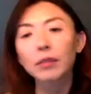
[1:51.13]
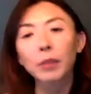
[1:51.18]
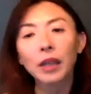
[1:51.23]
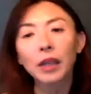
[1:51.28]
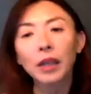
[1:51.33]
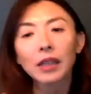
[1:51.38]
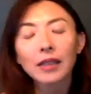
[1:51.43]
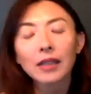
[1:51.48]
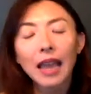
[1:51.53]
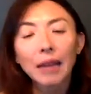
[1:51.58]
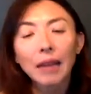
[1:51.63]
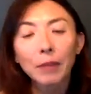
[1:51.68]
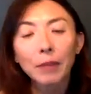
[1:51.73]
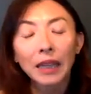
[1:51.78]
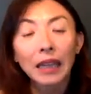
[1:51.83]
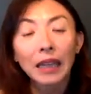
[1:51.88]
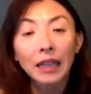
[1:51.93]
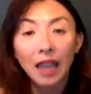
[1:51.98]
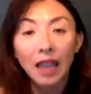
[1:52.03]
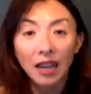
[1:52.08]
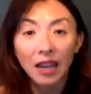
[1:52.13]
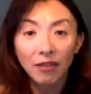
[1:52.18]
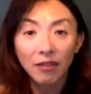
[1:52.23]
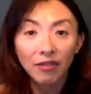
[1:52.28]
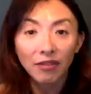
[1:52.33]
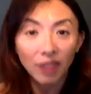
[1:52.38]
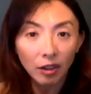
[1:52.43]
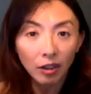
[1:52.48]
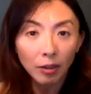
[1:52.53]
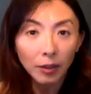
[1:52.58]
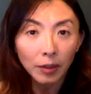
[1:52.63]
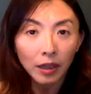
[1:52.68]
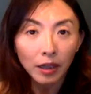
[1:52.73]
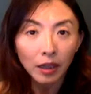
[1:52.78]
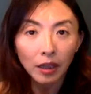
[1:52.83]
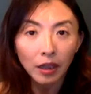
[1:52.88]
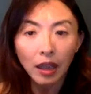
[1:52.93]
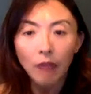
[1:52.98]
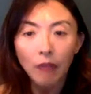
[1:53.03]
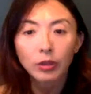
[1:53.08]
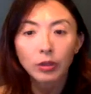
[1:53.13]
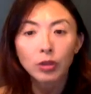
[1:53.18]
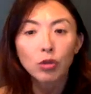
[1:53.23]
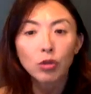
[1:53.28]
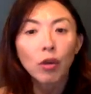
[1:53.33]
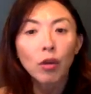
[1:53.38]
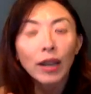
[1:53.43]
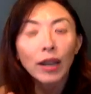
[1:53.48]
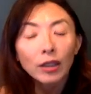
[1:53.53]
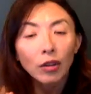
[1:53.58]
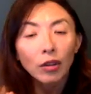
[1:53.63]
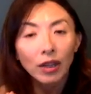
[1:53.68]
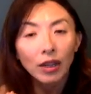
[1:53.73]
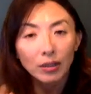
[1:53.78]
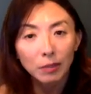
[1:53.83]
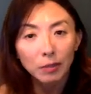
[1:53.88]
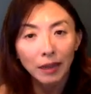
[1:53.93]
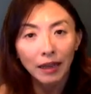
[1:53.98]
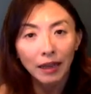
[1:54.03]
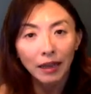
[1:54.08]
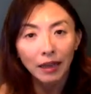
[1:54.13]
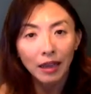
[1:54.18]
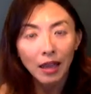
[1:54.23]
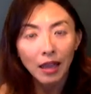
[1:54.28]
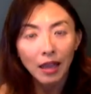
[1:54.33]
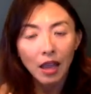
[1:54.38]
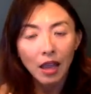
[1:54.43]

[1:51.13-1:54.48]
because at the very beginning, I was trying to explain